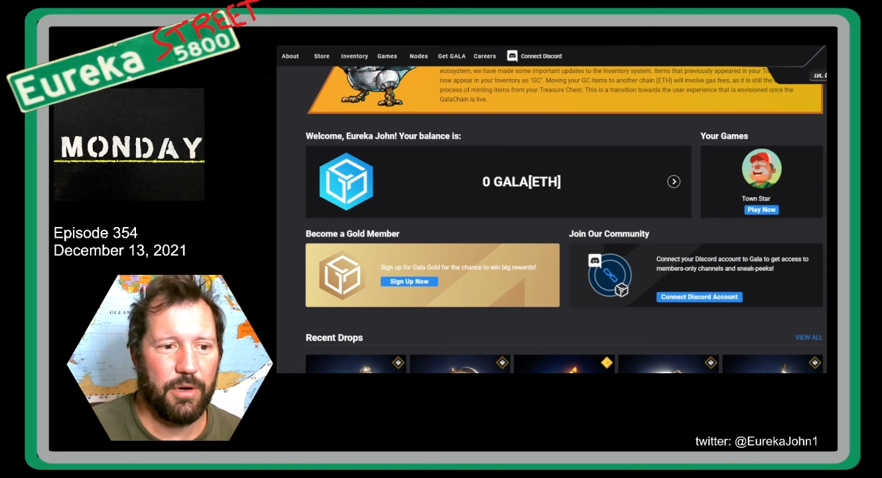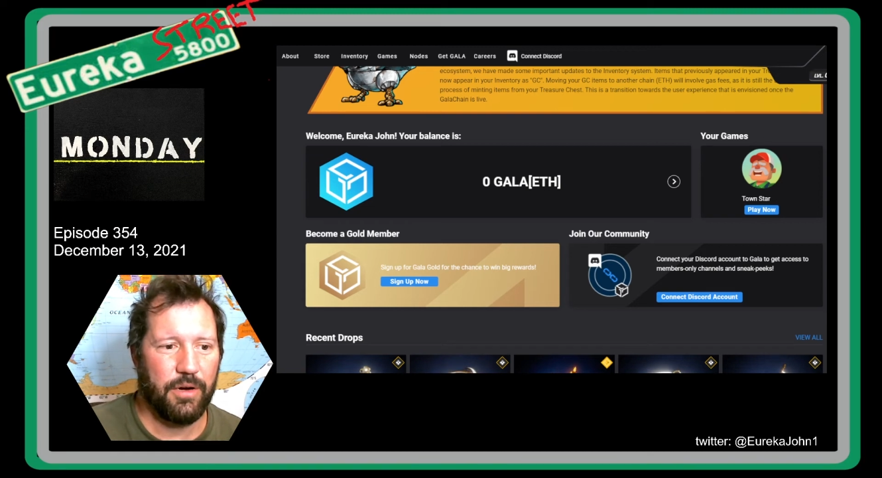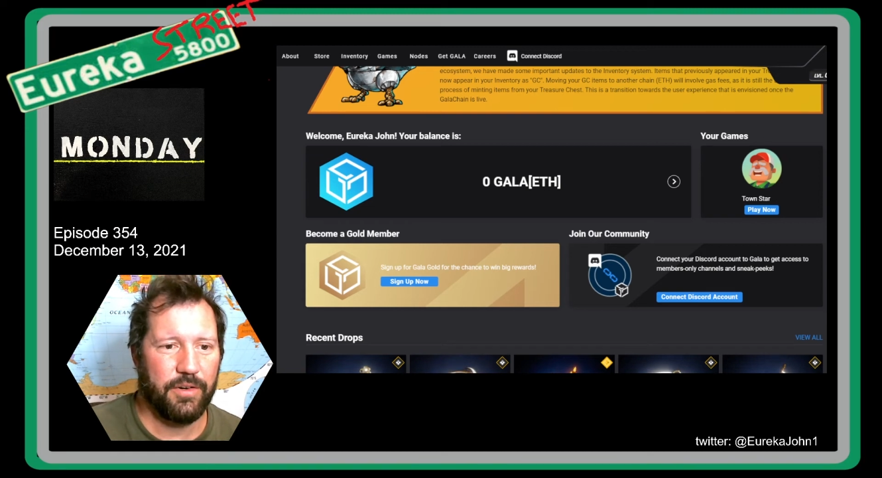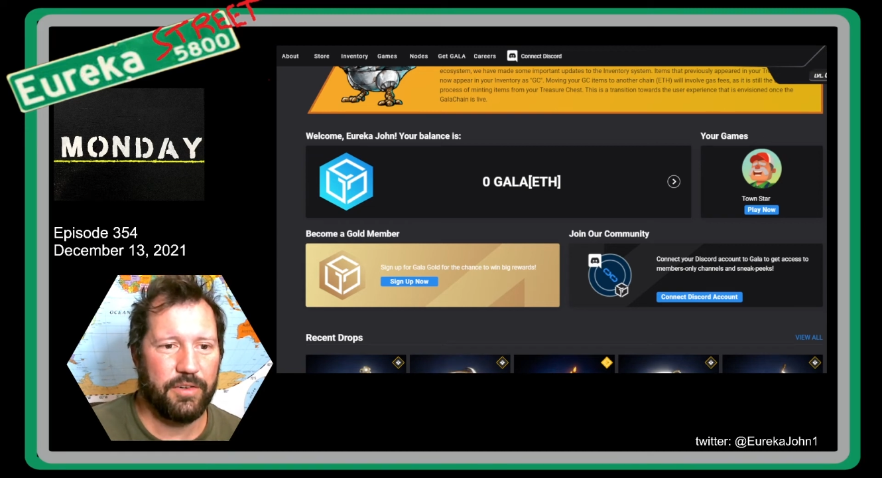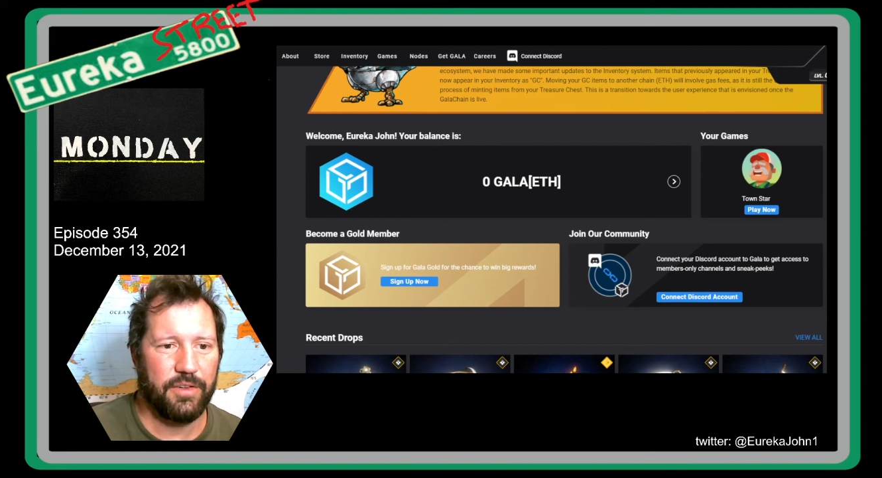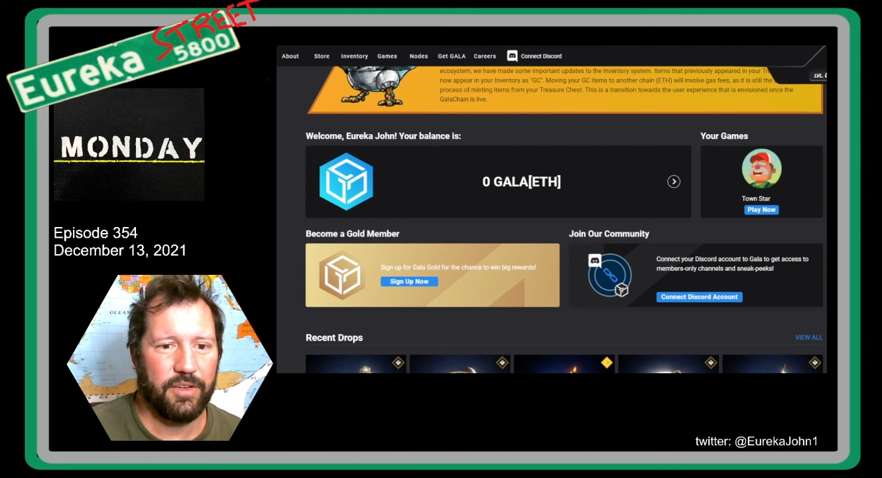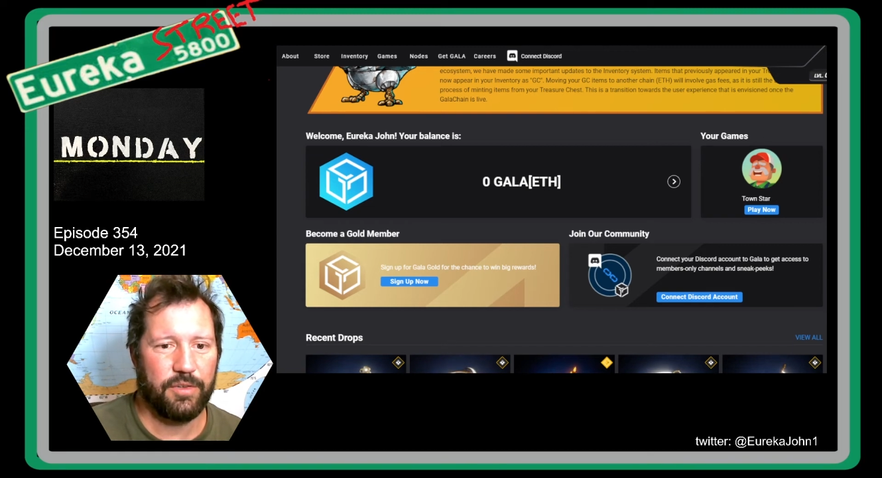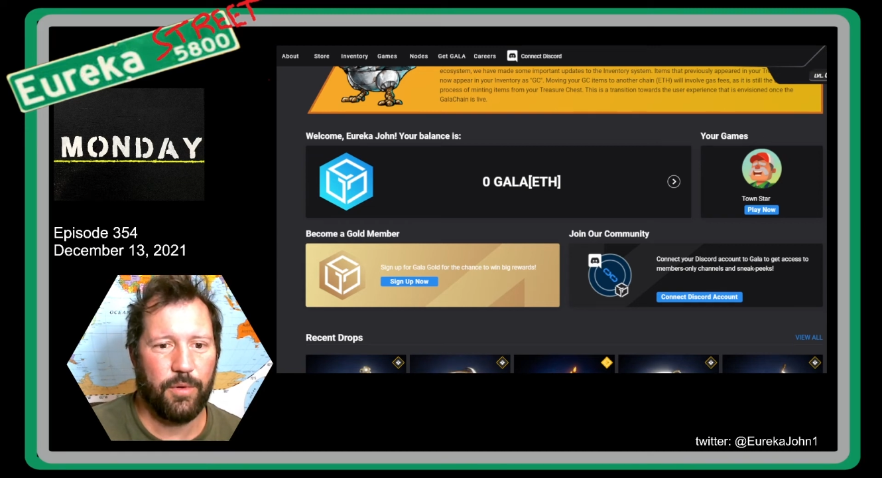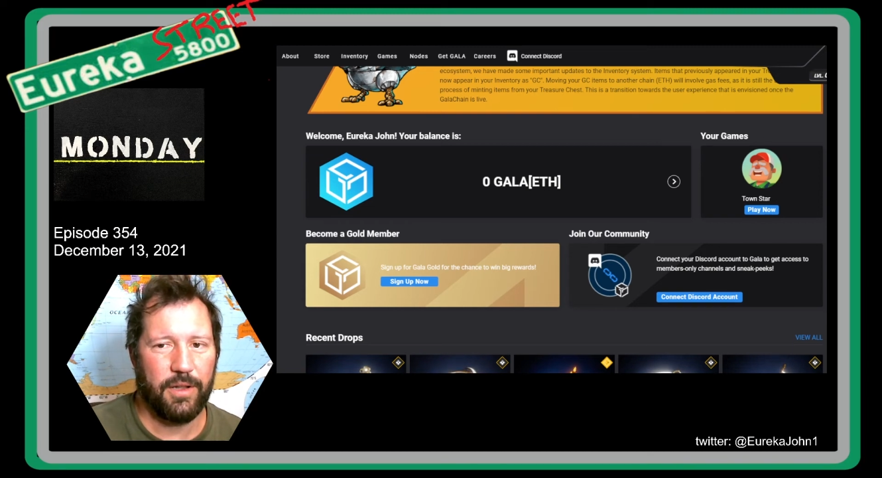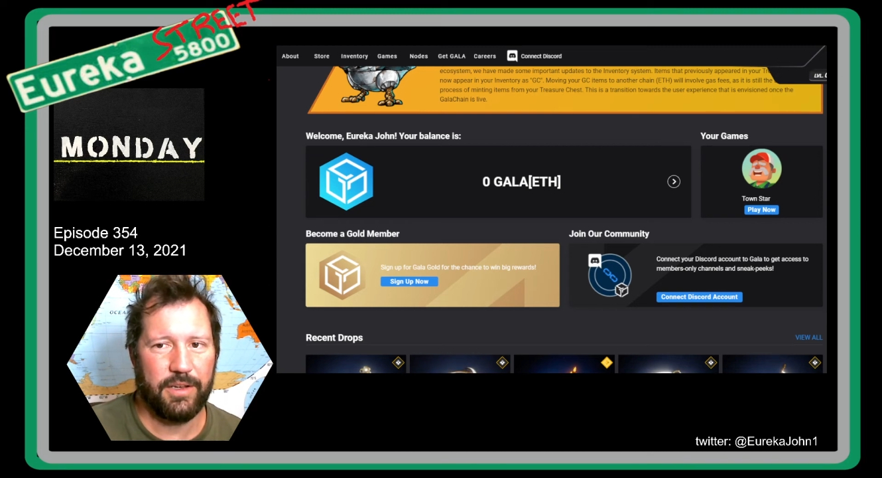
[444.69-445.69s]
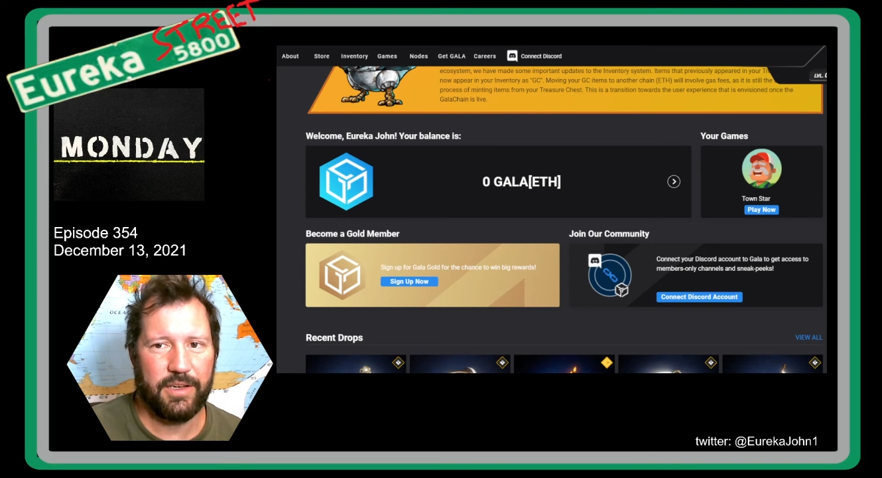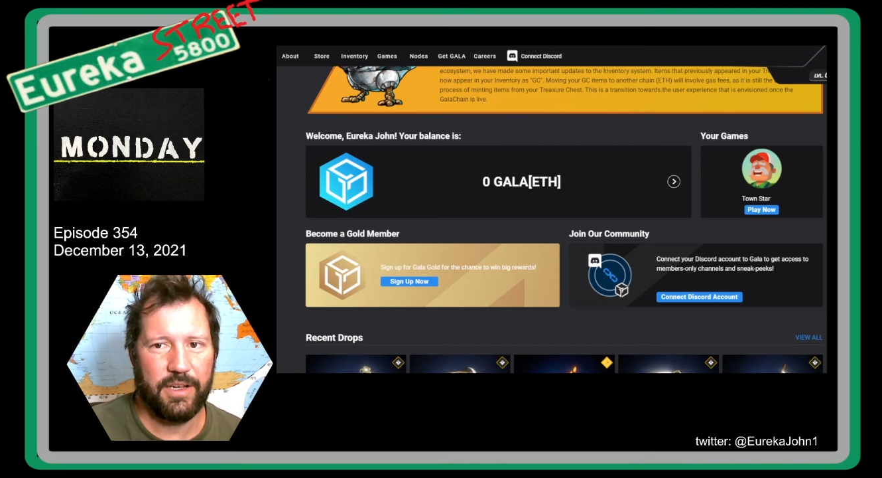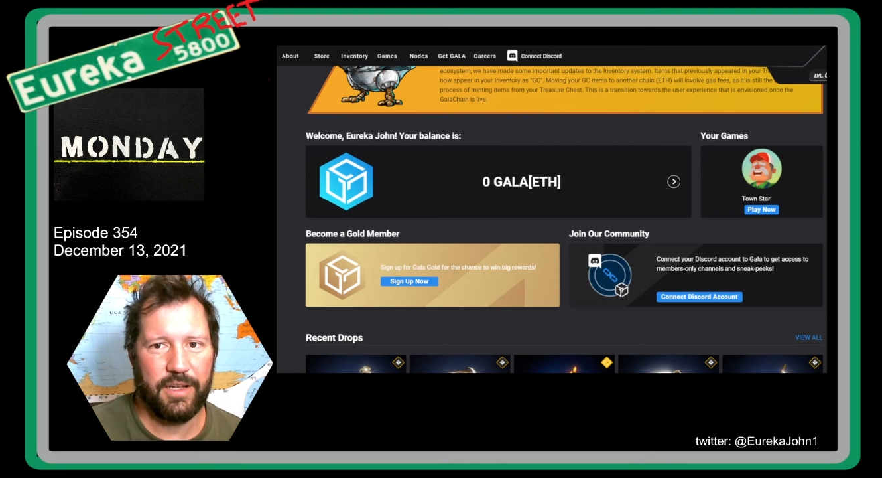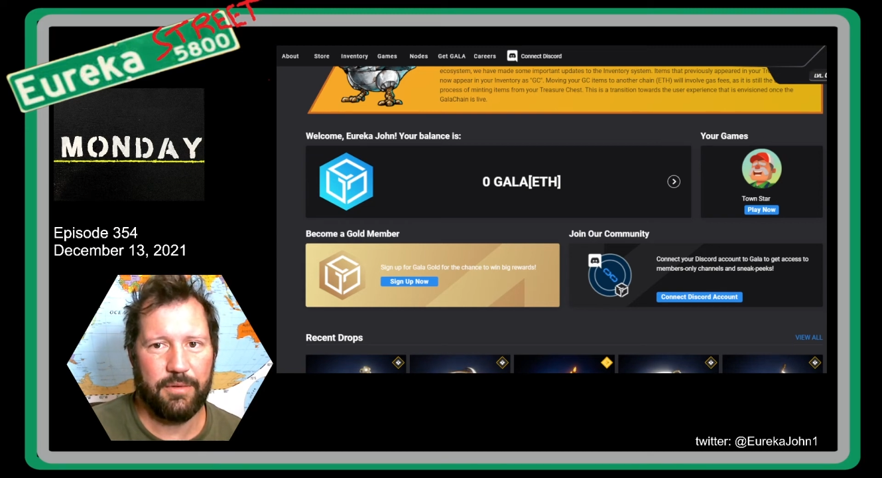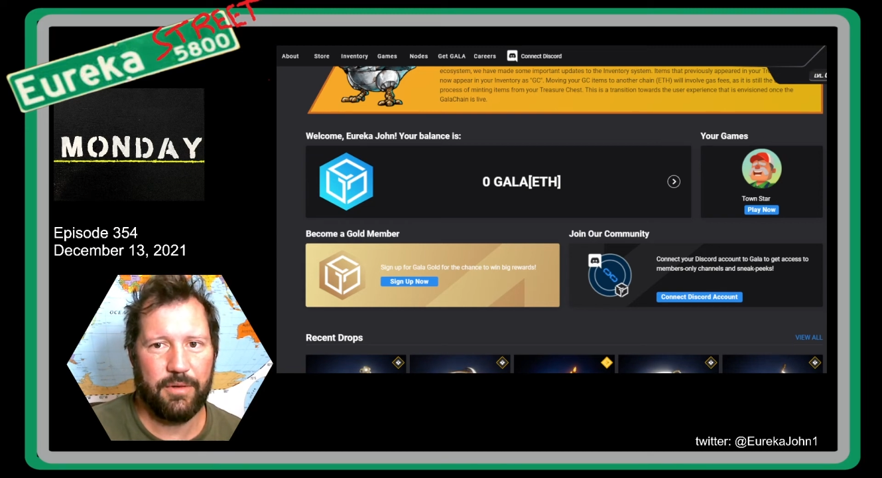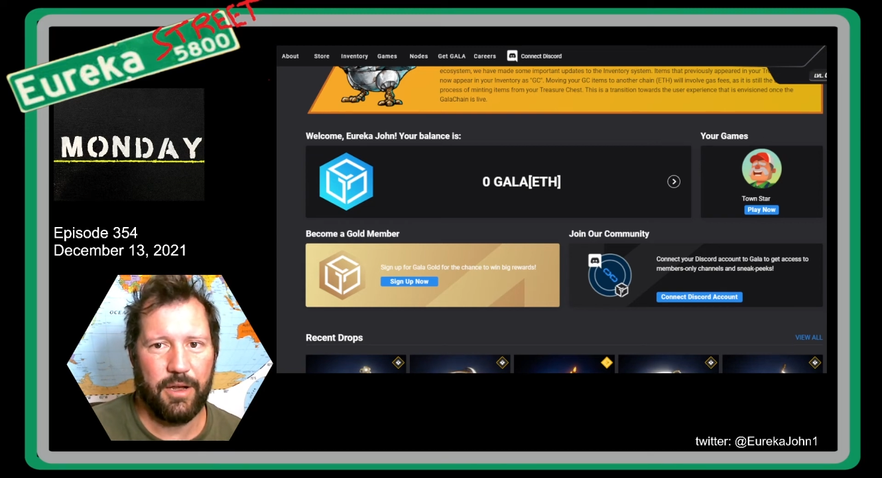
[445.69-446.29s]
over to this wallet yet.